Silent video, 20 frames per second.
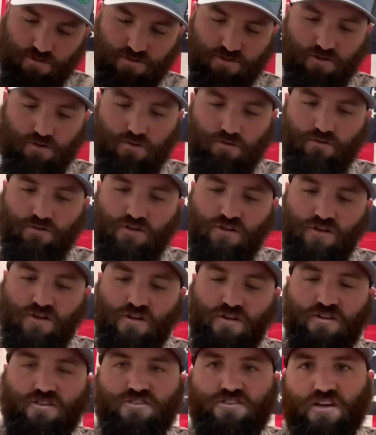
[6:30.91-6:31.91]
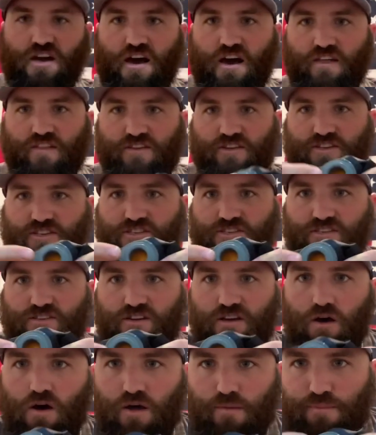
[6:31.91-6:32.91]
so it's got this
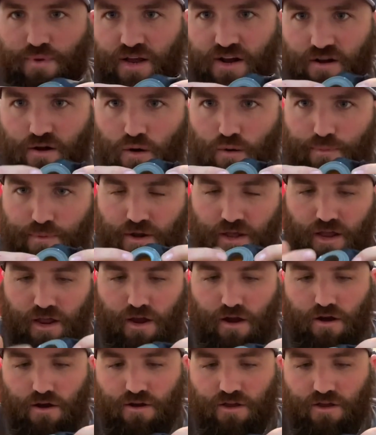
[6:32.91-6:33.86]
bigger opening here.